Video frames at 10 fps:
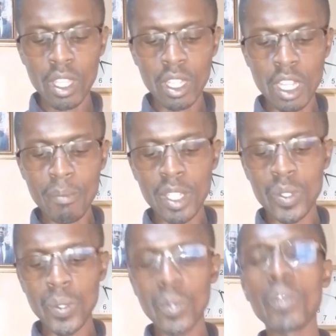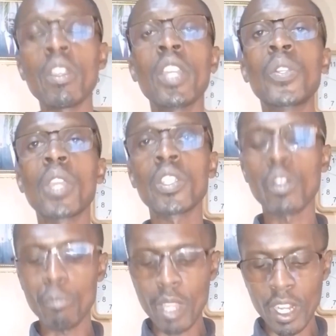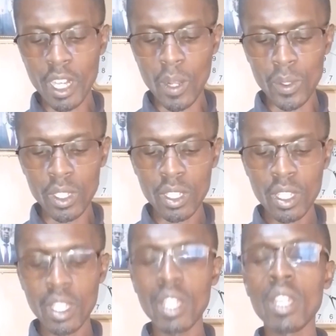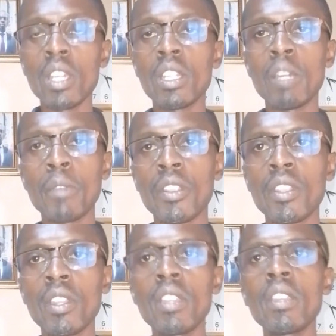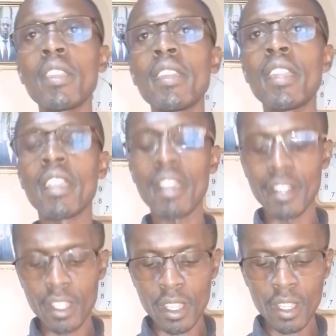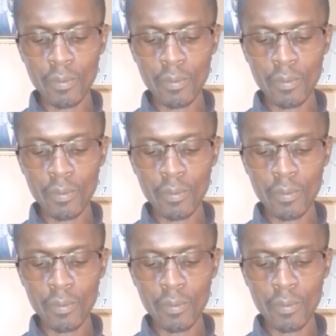Number 2, education background. Number 3, the career.